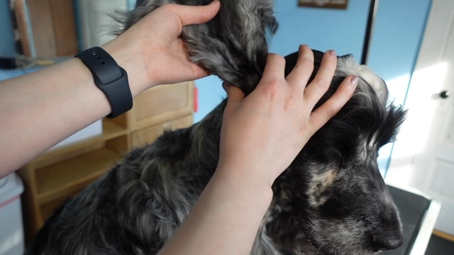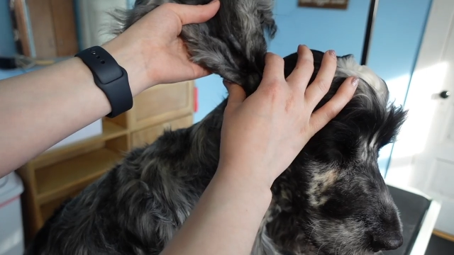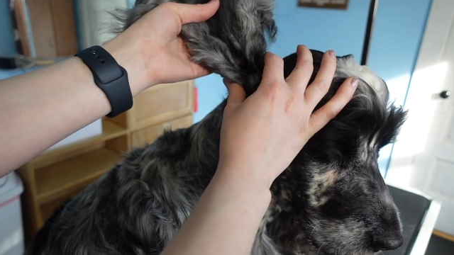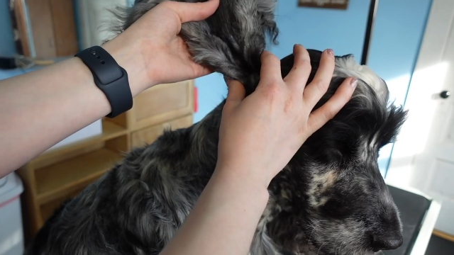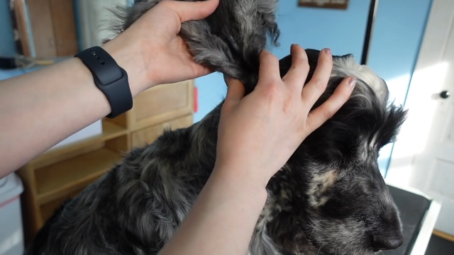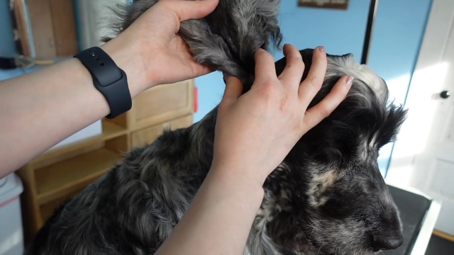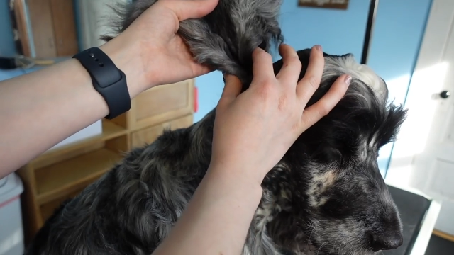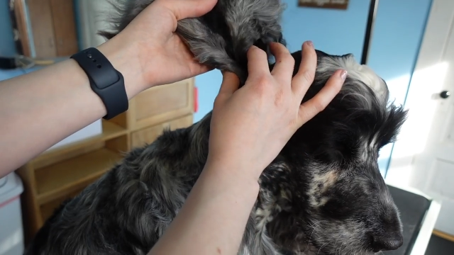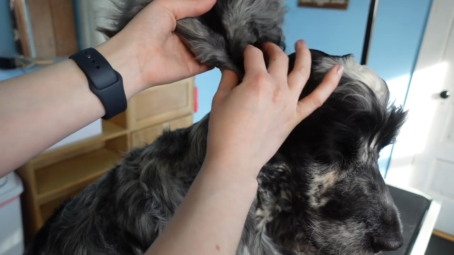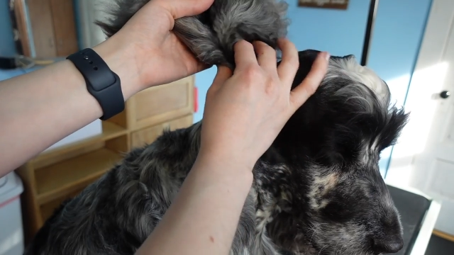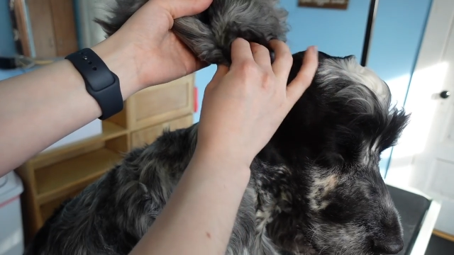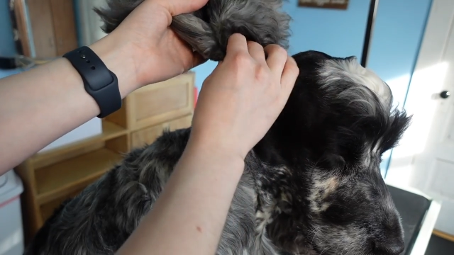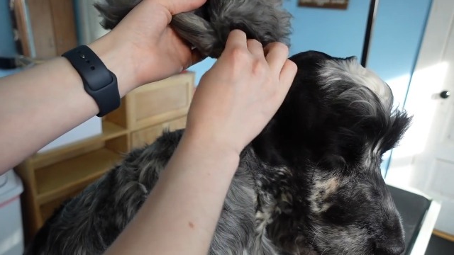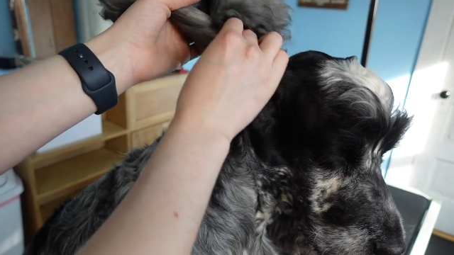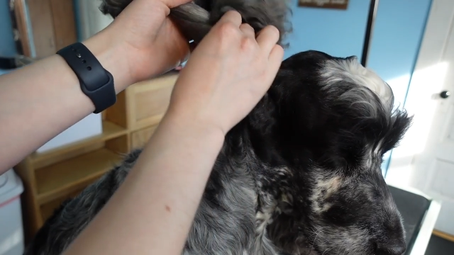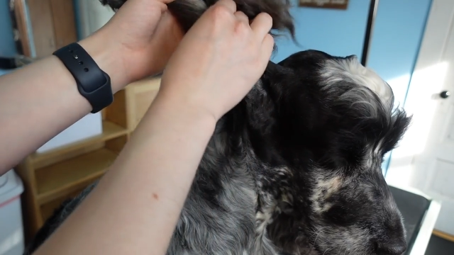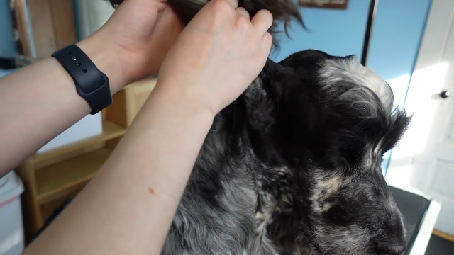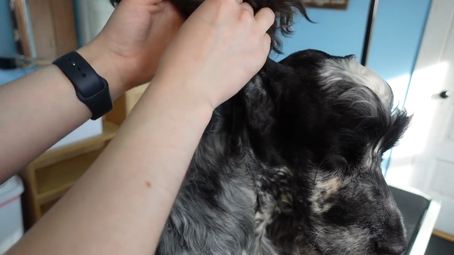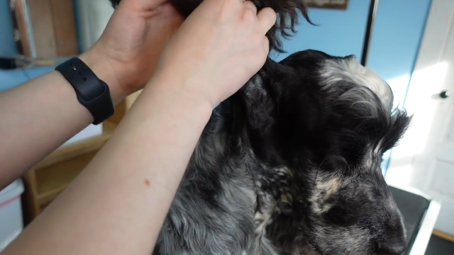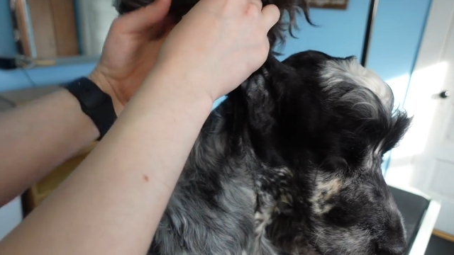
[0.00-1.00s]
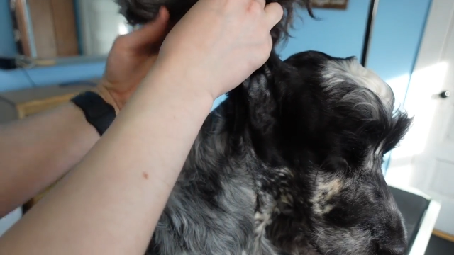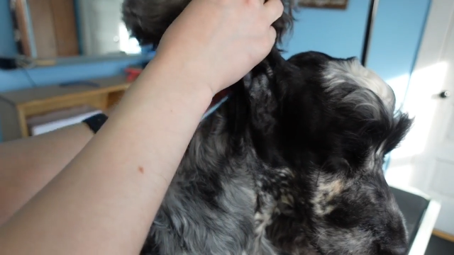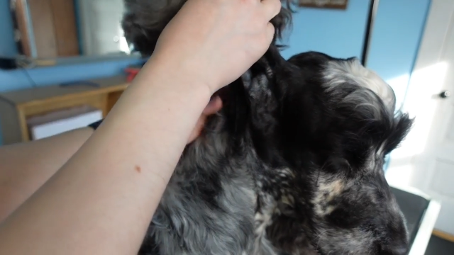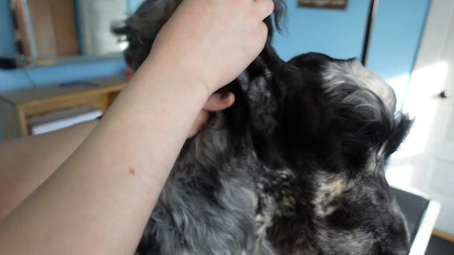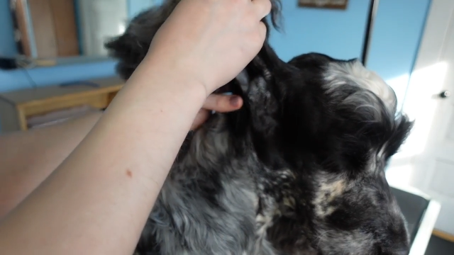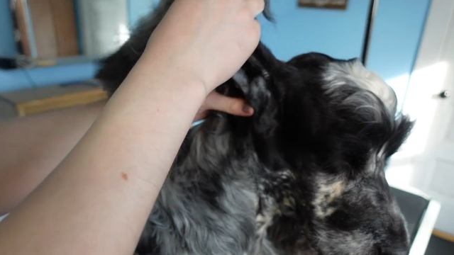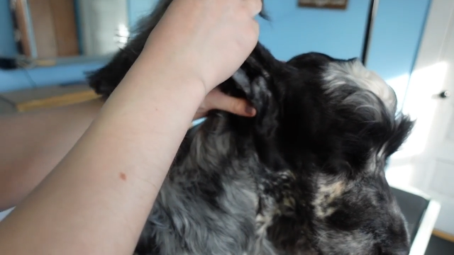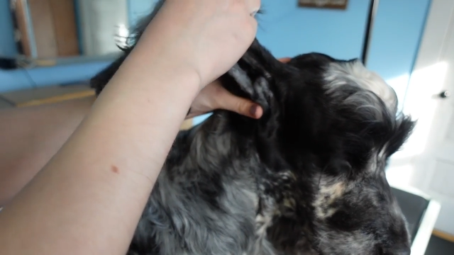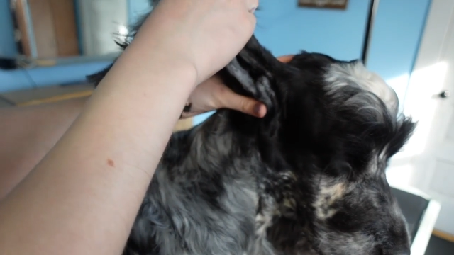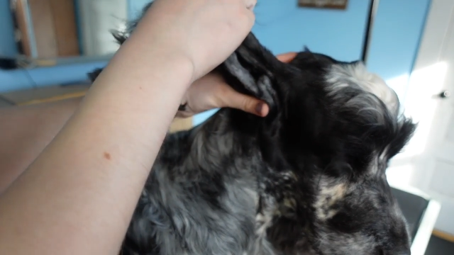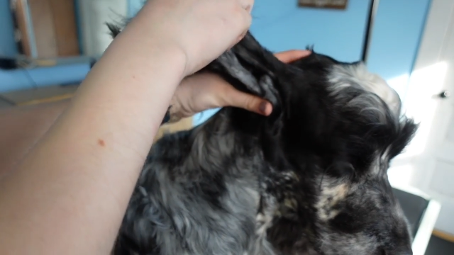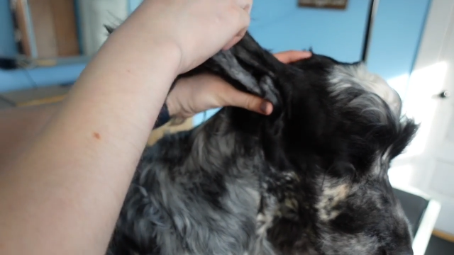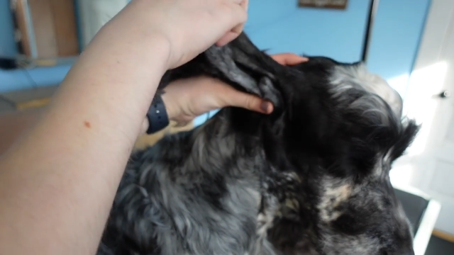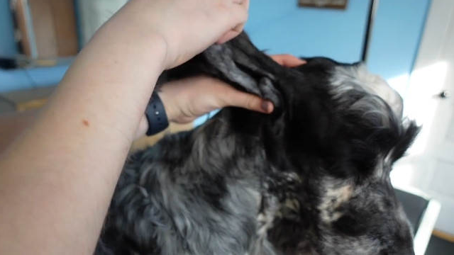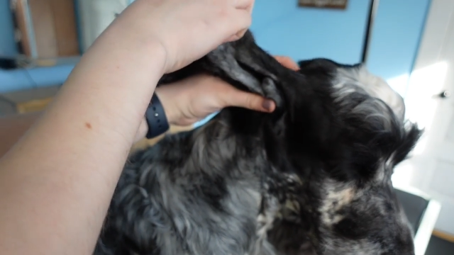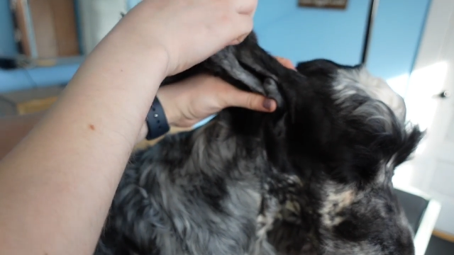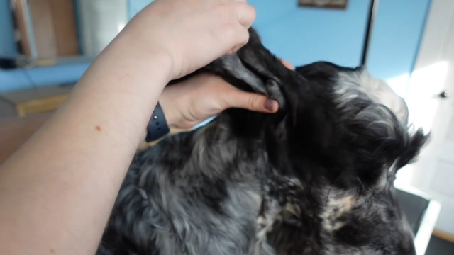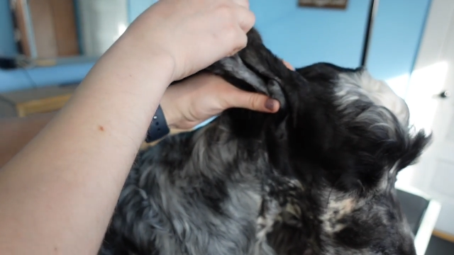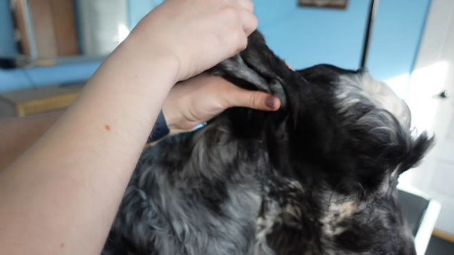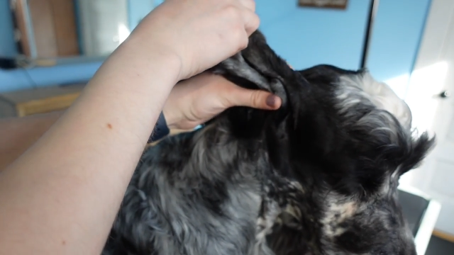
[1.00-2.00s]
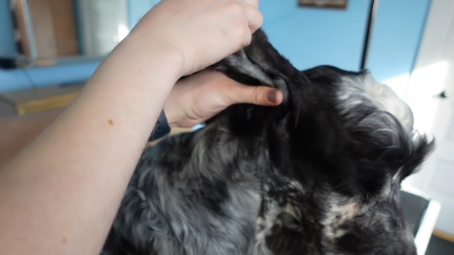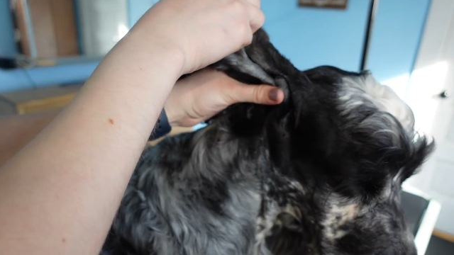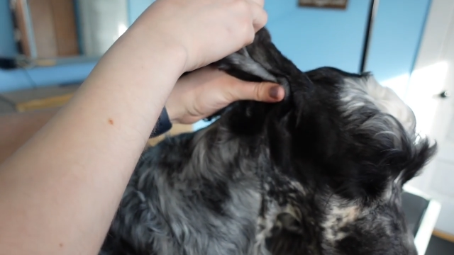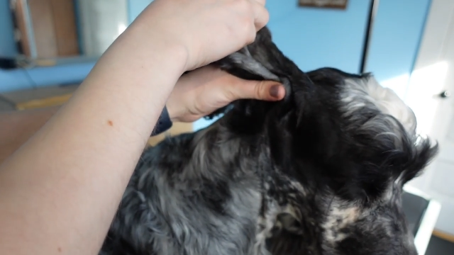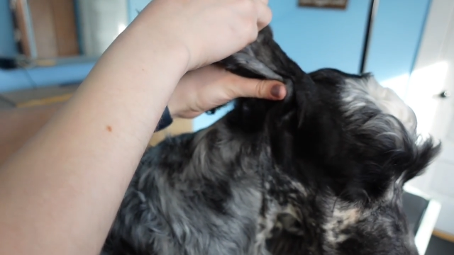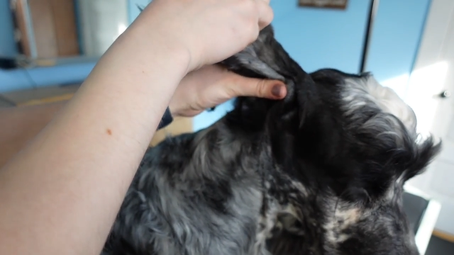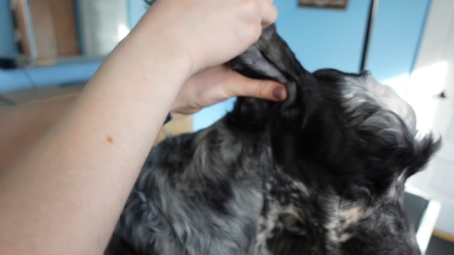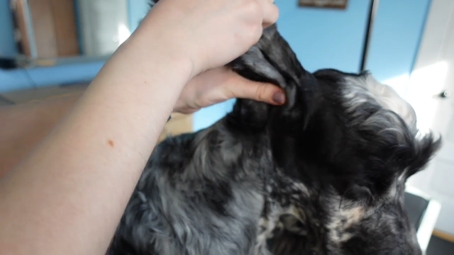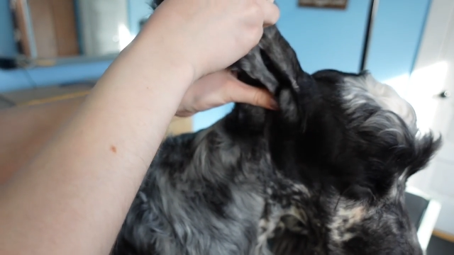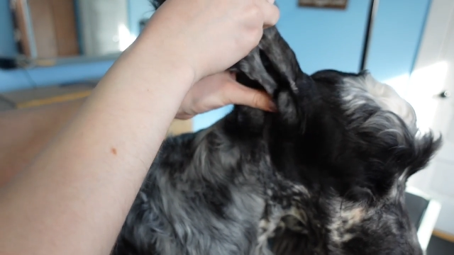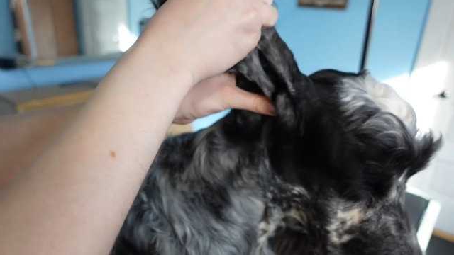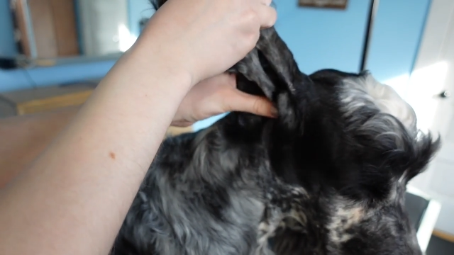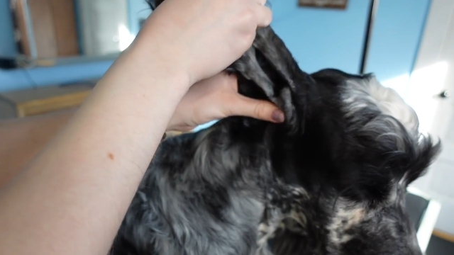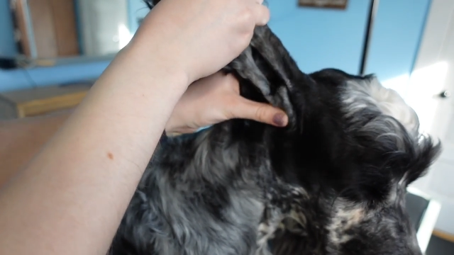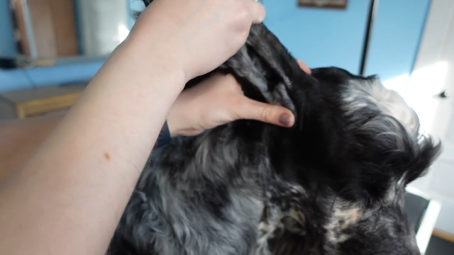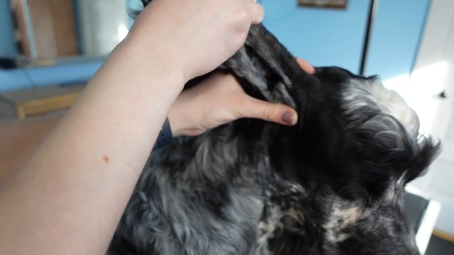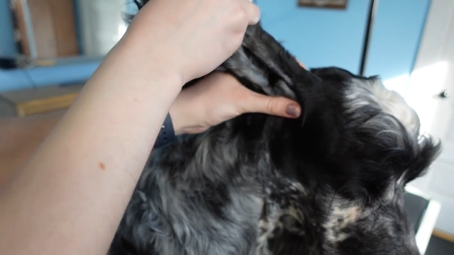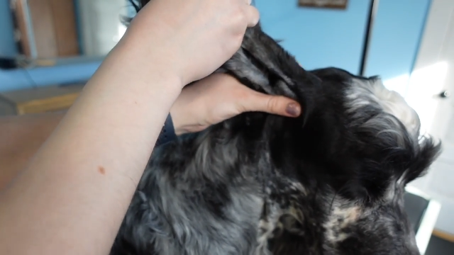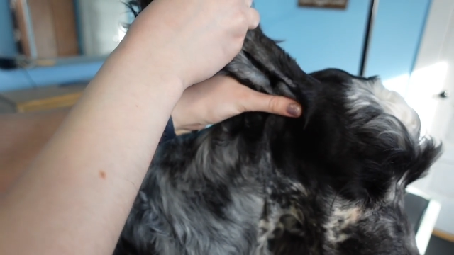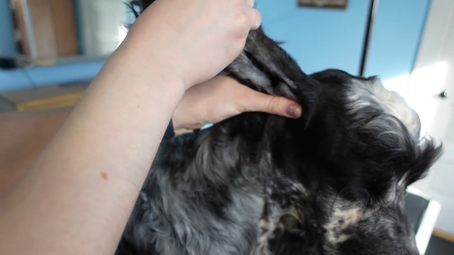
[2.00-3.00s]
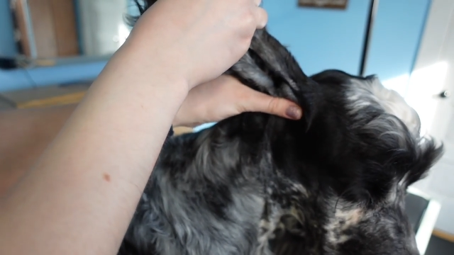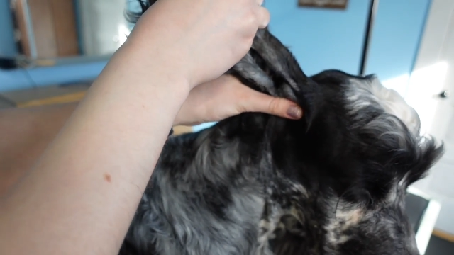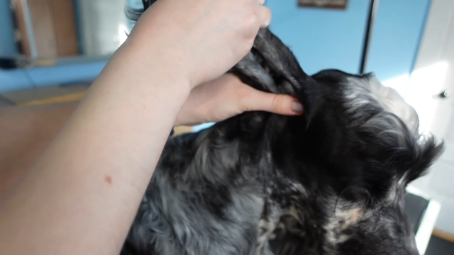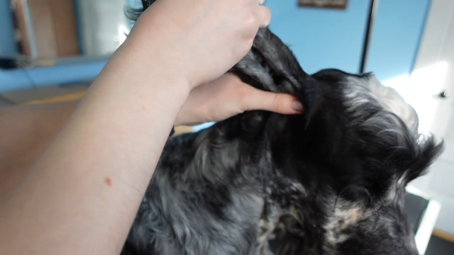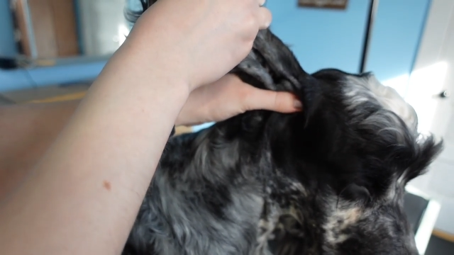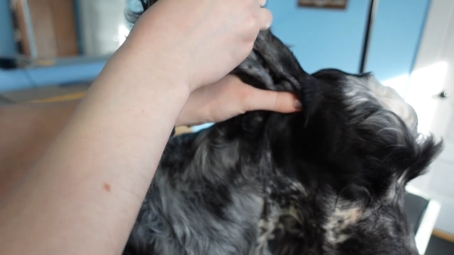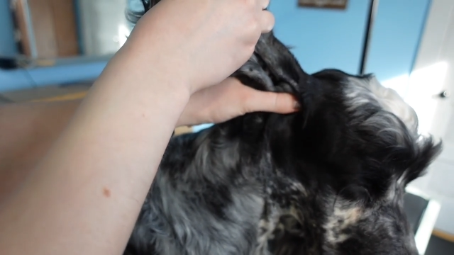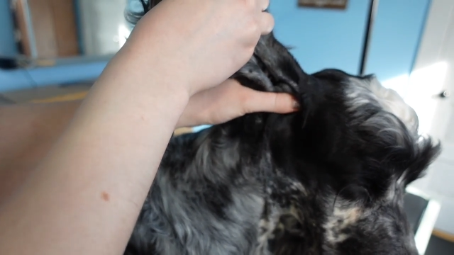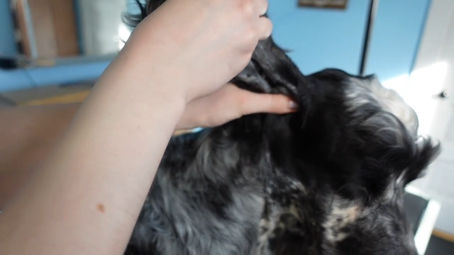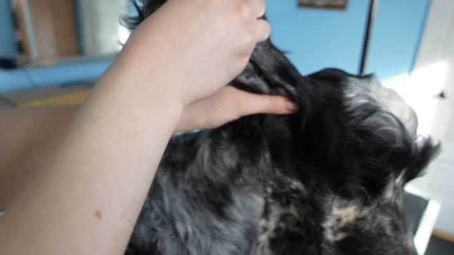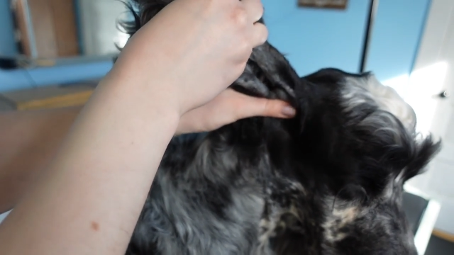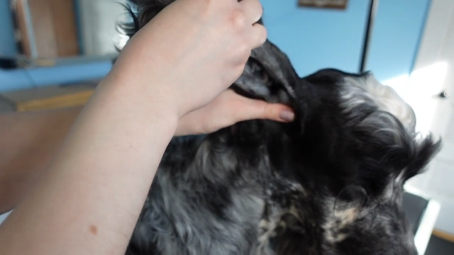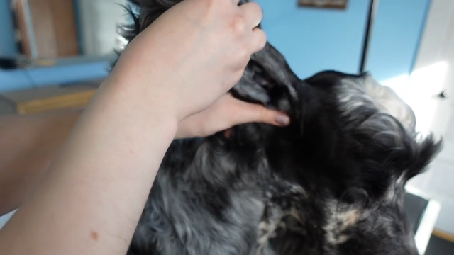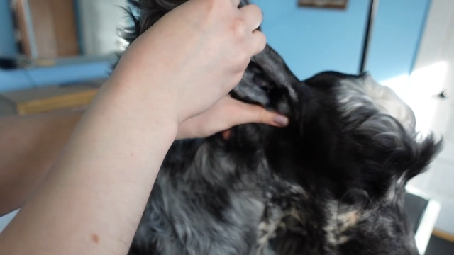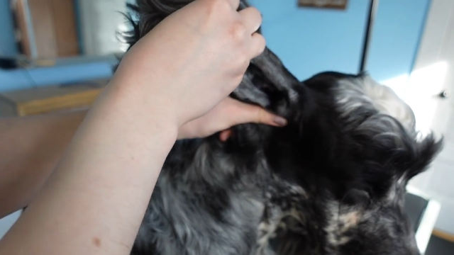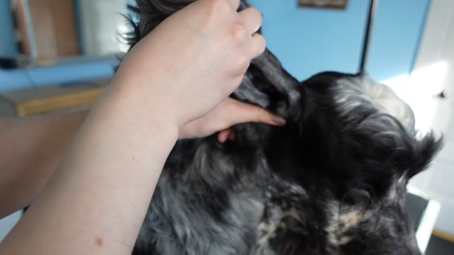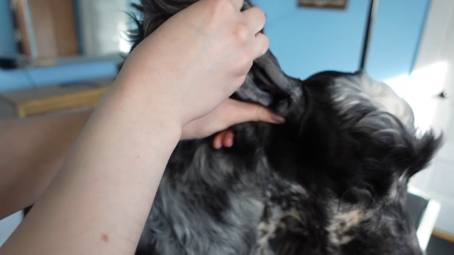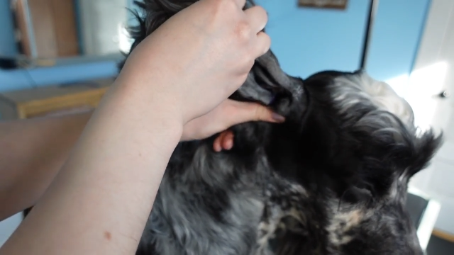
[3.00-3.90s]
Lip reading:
No face is visible, so there are no lips to read.